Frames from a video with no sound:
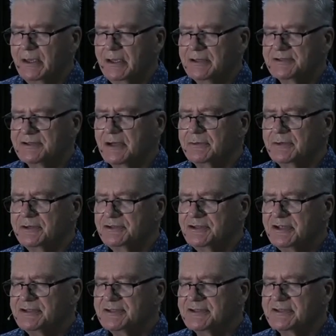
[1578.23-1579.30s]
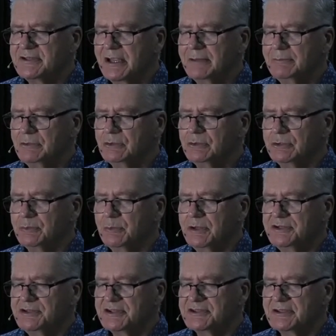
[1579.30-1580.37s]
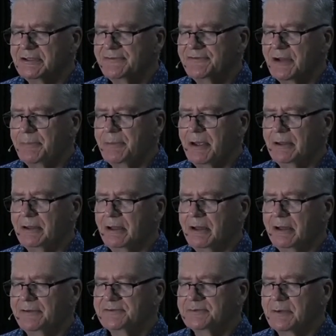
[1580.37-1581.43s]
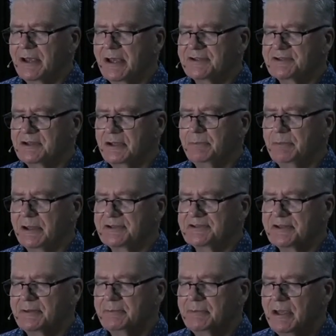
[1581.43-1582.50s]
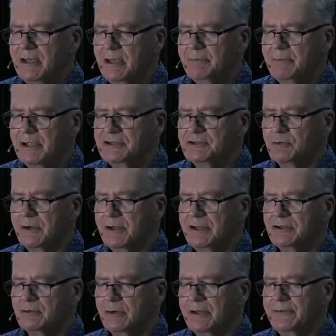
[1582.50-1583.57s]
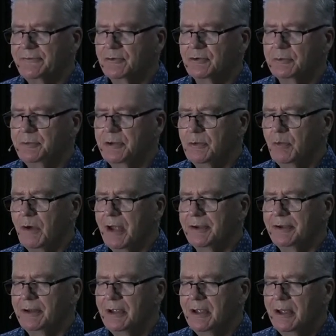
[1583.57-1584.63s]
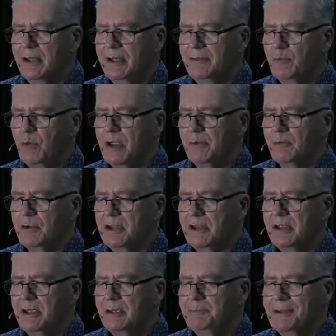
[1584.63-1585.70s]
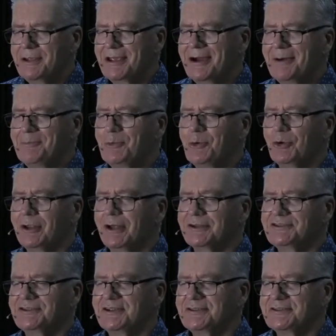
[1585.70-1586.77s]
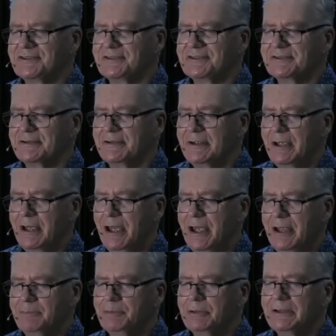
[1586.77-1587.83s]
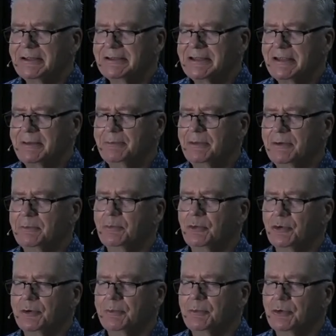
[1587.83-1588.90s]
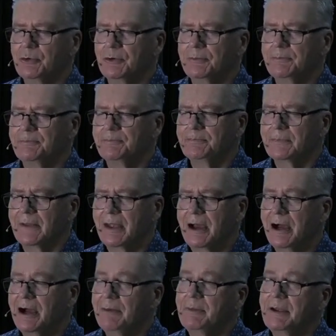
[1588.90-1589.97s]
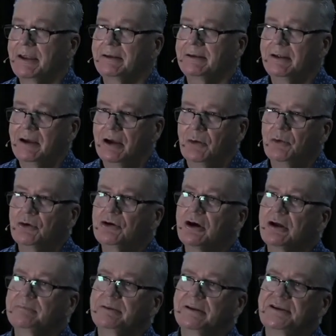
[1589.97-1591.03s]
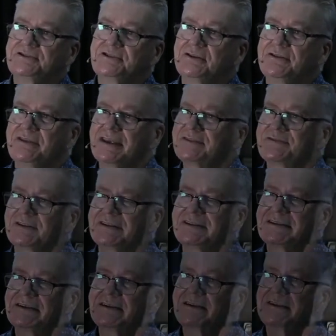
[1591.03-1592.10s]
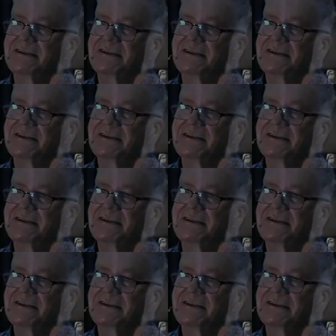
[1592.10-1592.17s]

So in Jesus' name, Lord, we just lift up our lives. We ask you to bless them. May 2024 be one where we become more like Jesus and please him more and more. Amen. Well, God bless you. Thanks for listening to